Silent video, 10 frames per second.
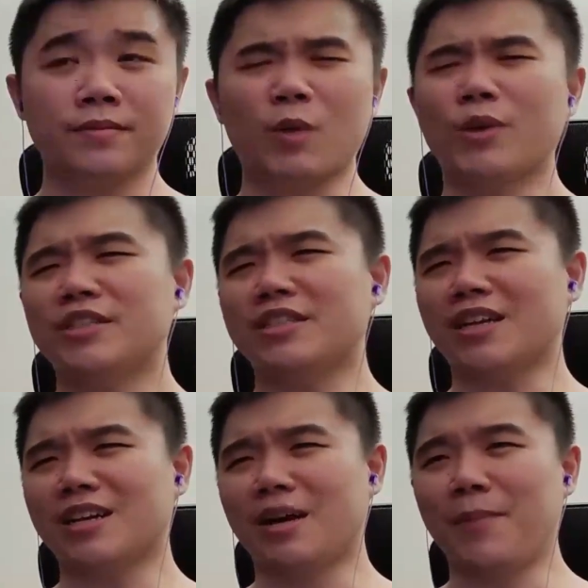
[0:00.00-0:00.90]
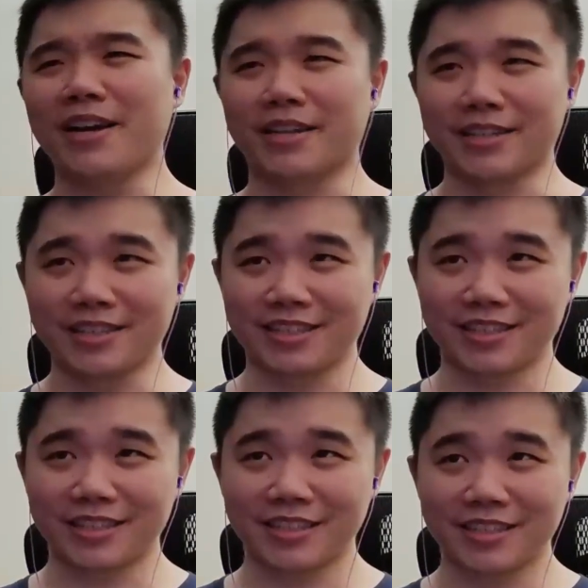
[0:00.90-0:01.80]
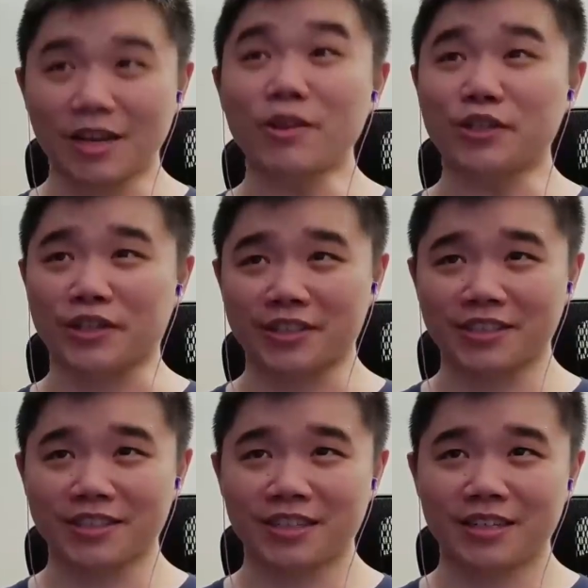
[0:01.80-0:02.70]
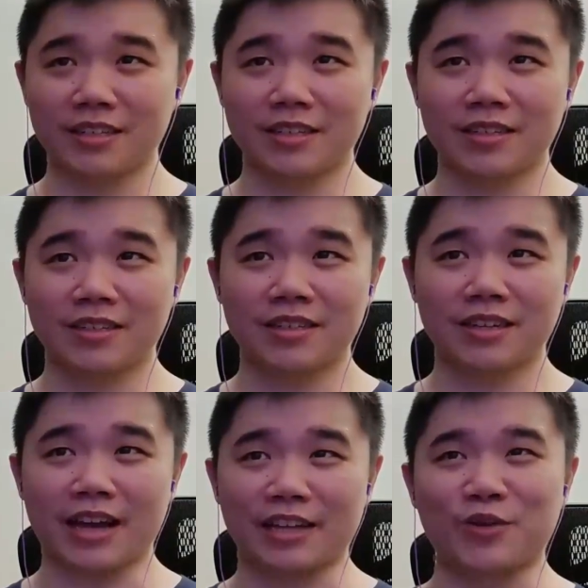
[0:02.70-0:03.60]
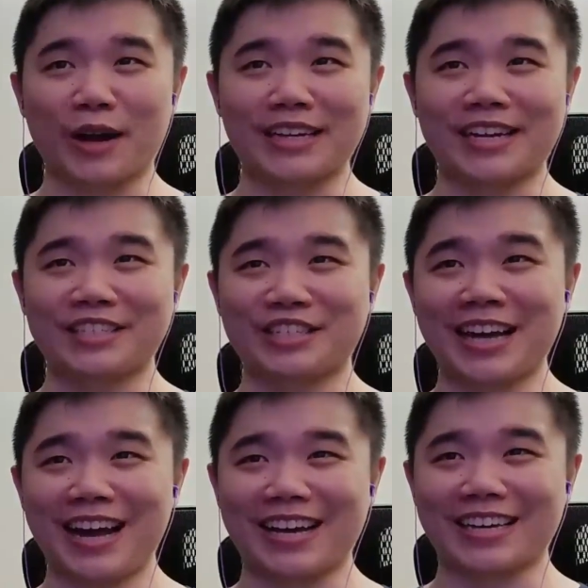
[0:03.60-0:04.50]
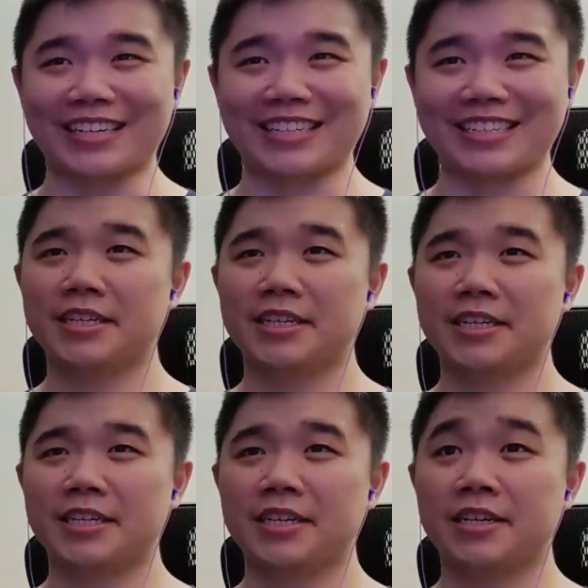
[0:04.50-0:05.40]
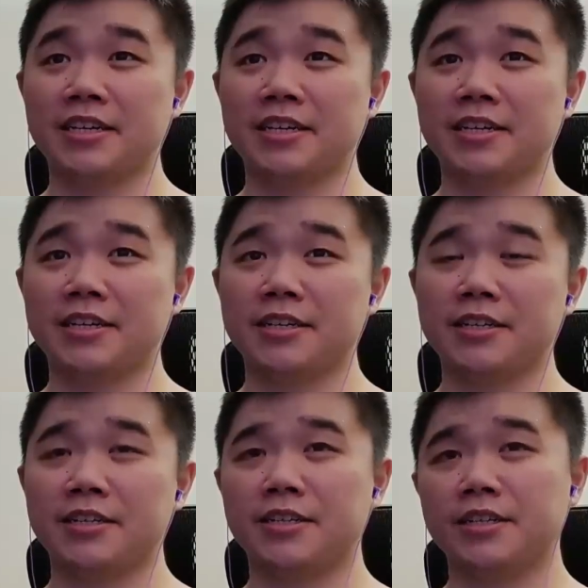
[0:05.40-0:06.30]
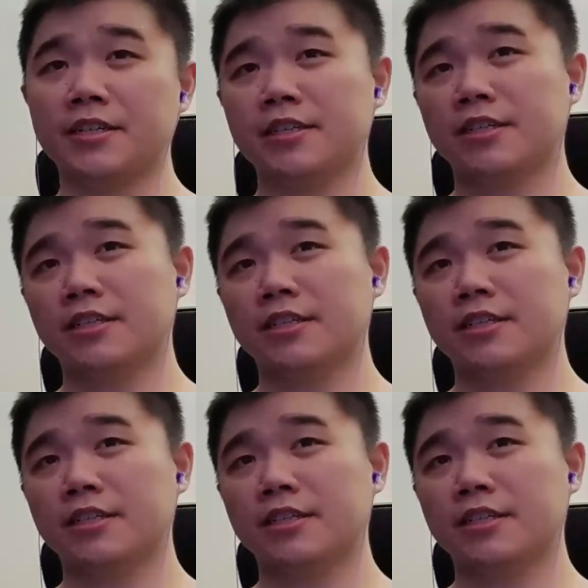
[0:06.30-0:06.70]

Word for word: And where's Amaya? Oh, there she is. And Gran and Janai! I understand the need for secret